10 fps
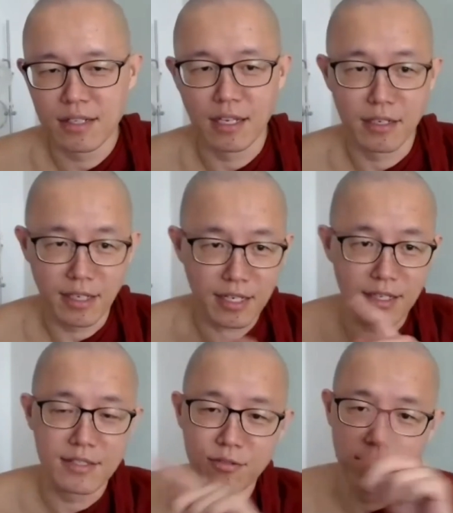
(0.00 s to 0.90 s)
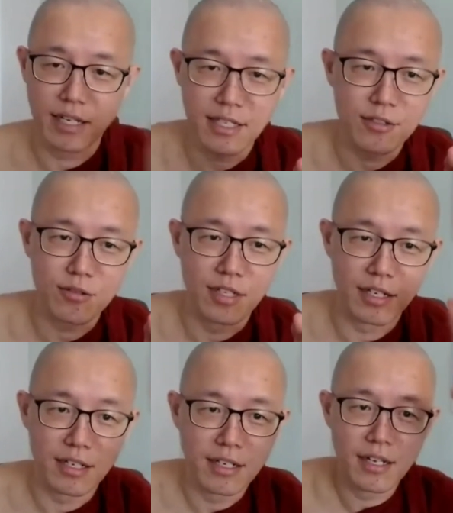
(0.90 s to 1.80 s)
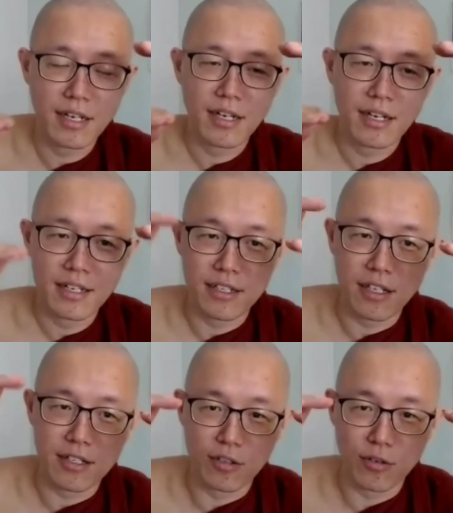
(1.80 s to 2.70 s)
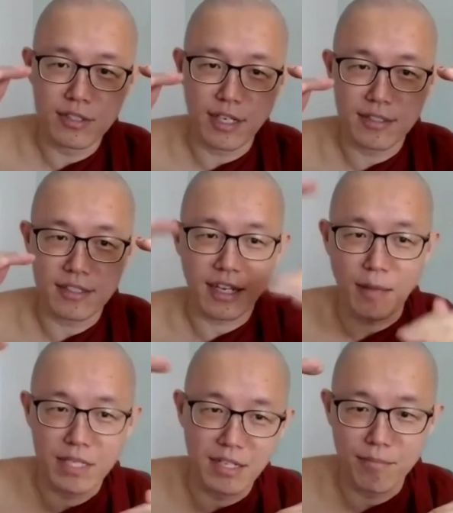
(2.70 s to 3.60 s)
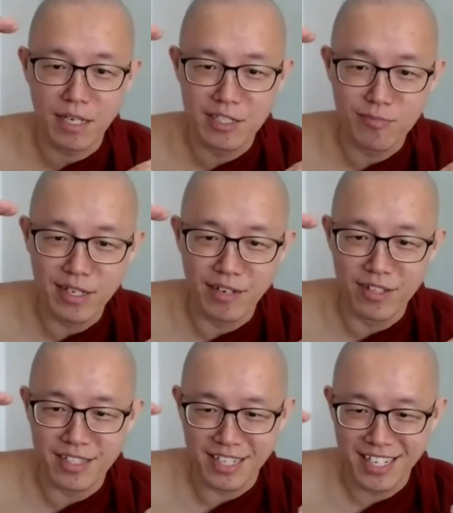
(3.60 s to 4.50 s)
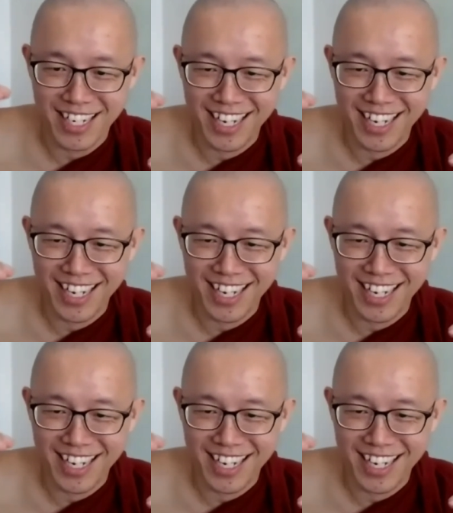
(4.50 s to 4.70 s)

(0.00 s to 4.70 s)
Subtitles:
And that is related to the don't just capital punishment everything.